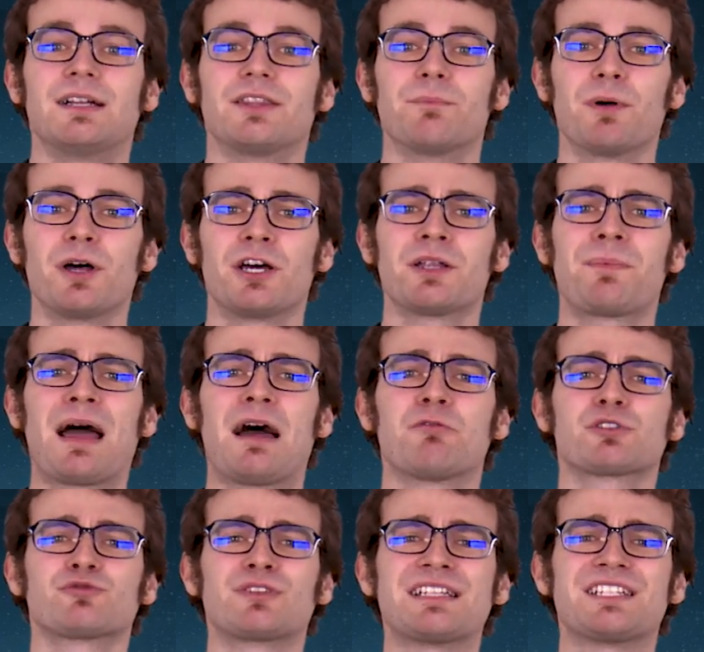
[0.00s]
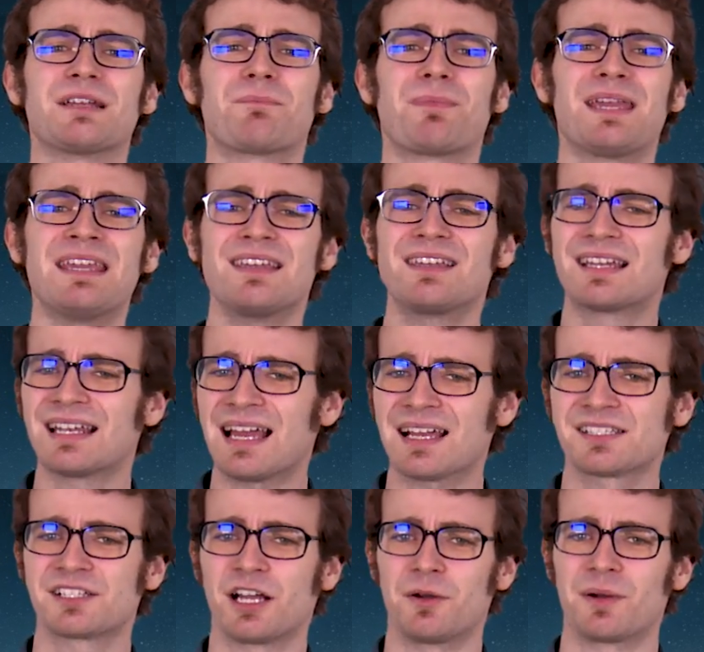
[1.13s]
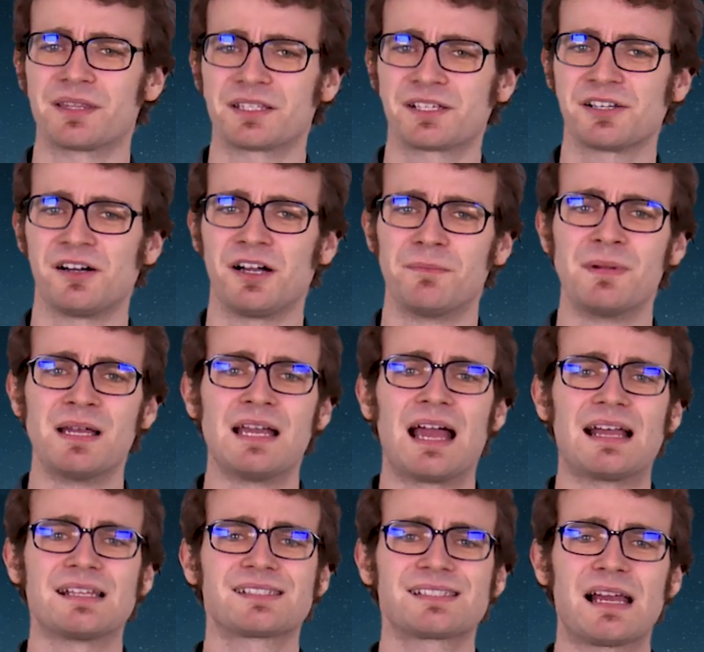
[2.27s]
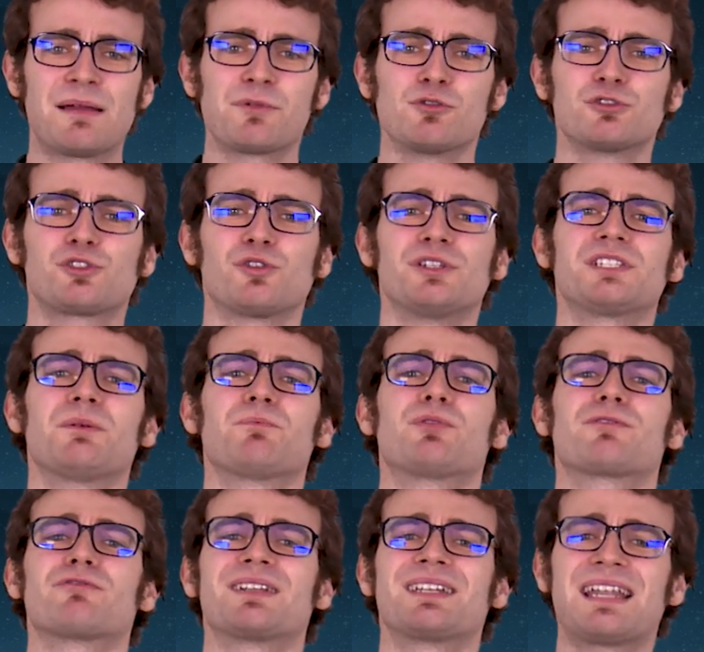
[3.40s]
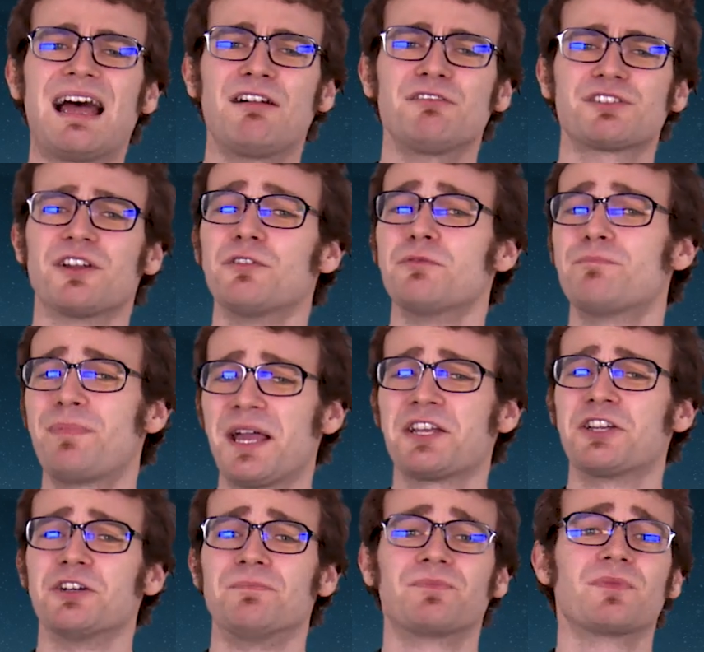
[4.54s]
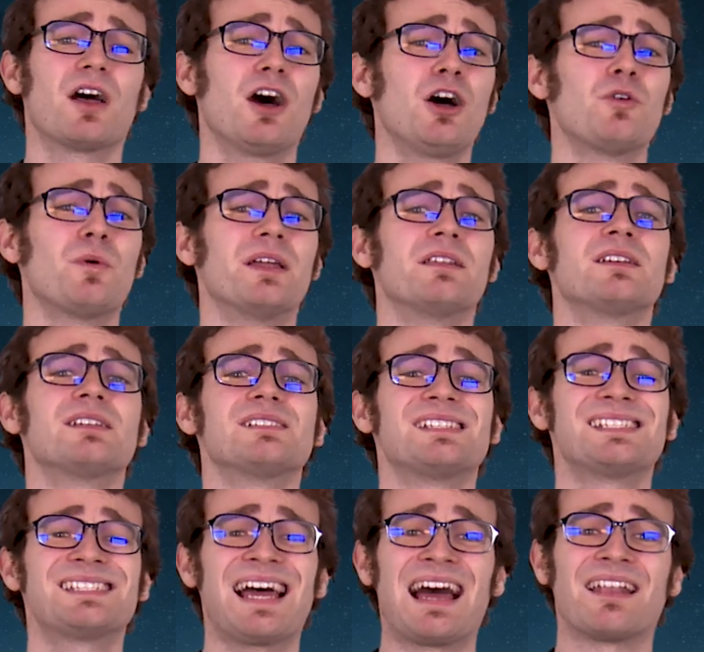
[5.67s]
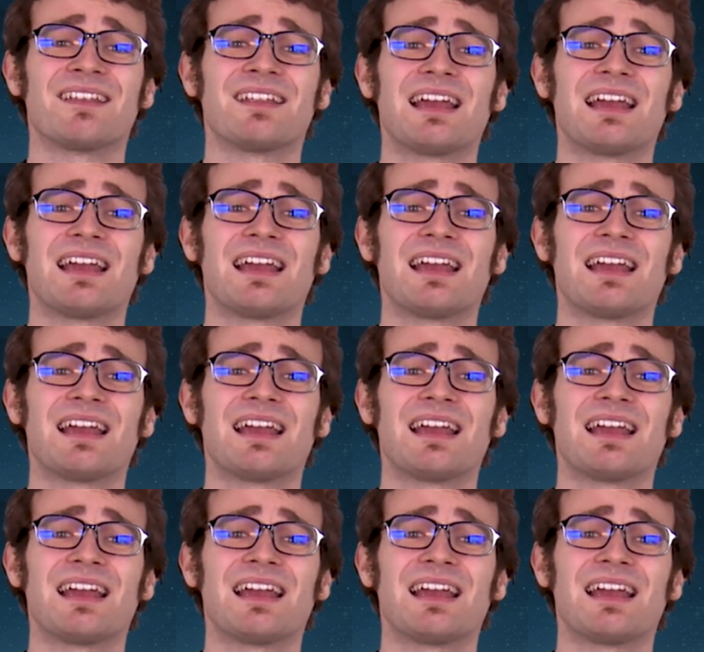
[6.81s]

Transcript: The Bernabeu was reaching peak Galactico at the time, as Samuel joined up with Ronaldo, Beckham, Owen, Zidane